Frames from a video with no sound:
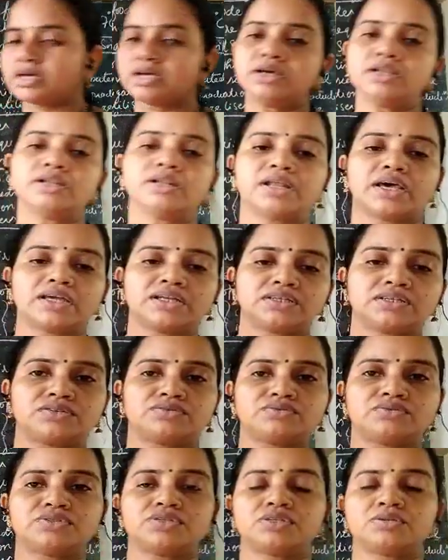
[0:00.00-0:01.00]

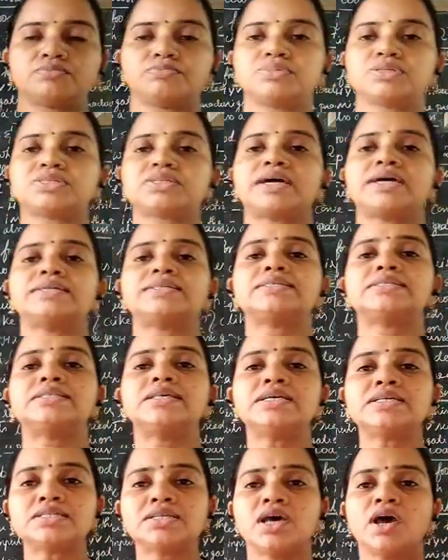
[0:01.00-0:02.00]
nitrogen. Besides
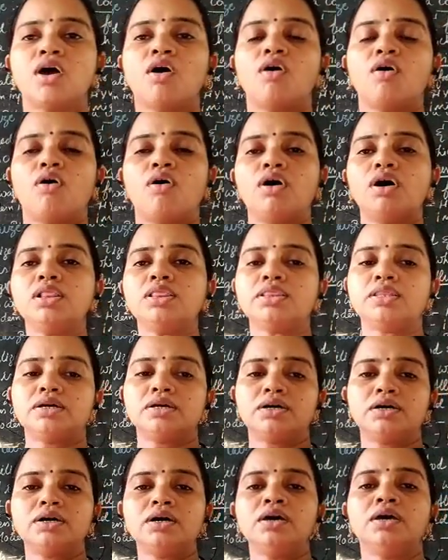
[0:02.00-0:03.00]
this, all
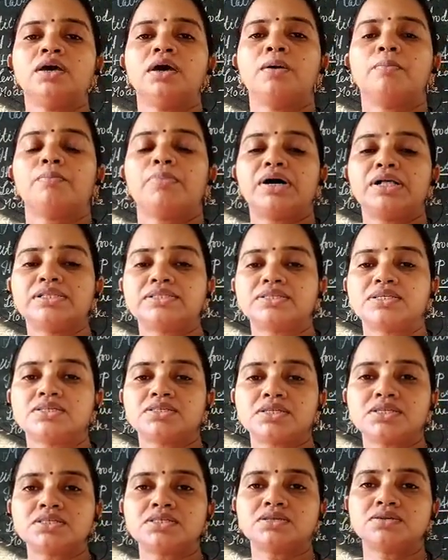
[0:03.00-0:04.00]
the
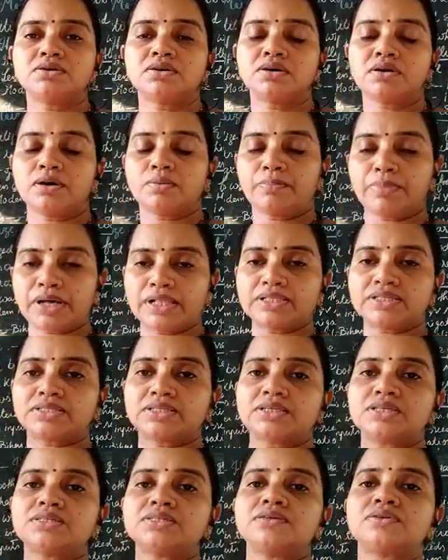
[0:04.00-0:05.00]
pulses
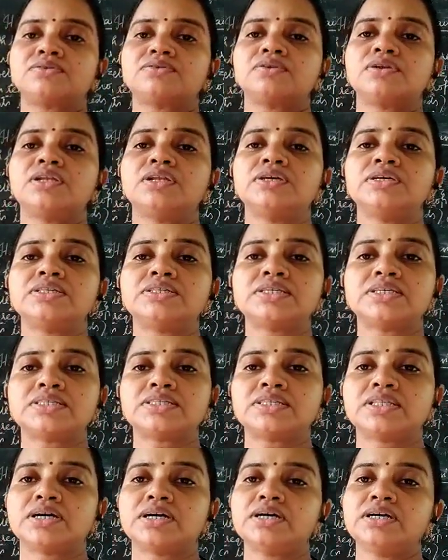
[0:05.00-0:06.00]
releases
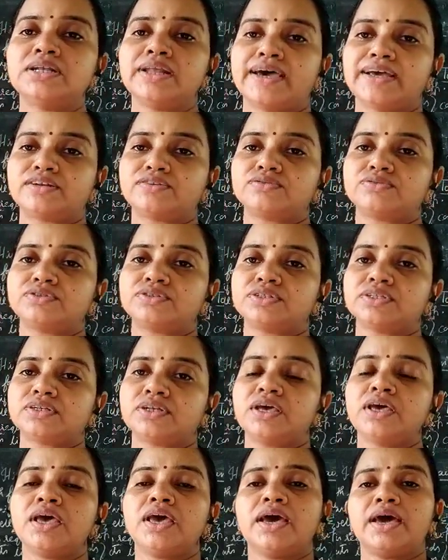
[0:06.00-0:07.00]
the nitrogen,
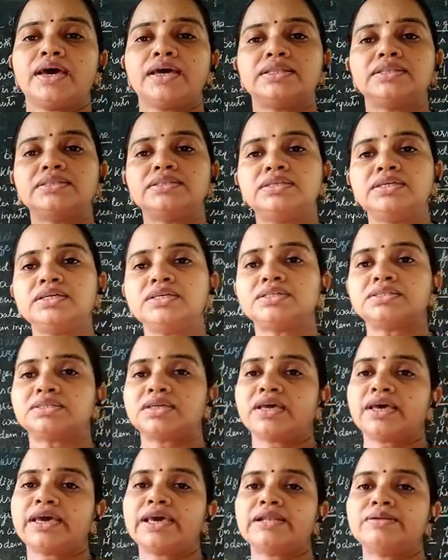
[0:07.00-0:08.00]
and
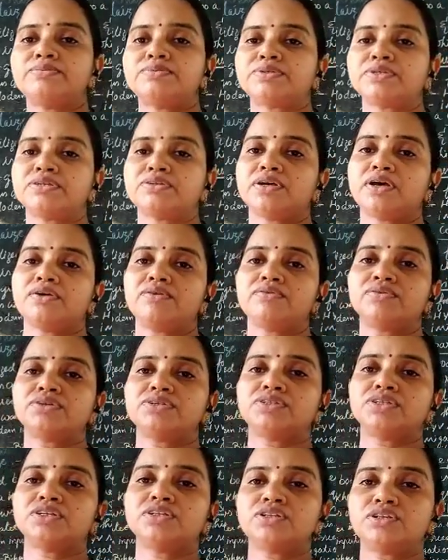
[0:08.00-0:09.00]
this helps in
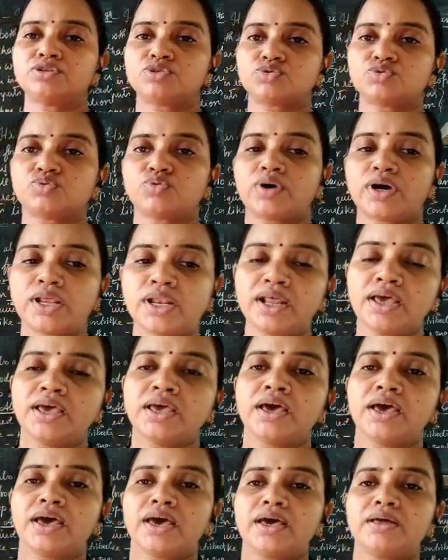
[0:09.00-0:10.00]
enriching the soil
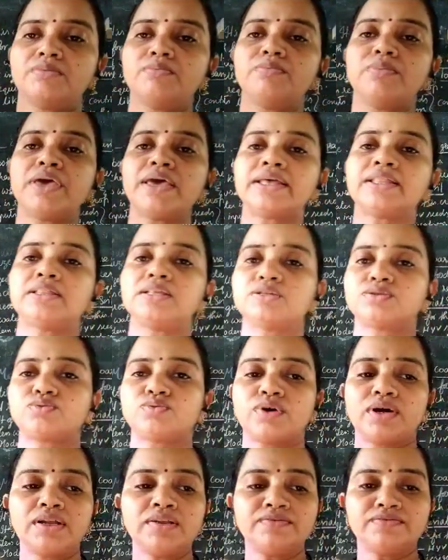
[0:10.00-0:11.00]
and make the
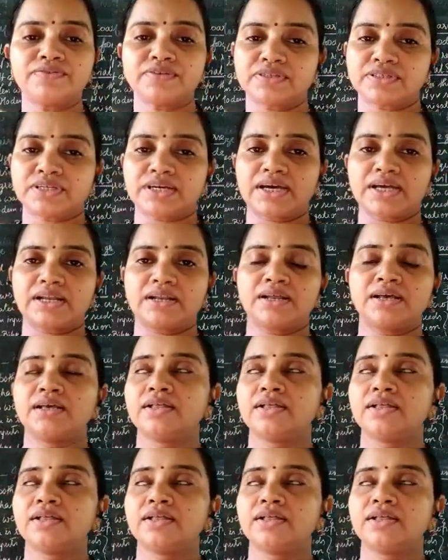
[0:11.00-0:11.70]
soil fertile.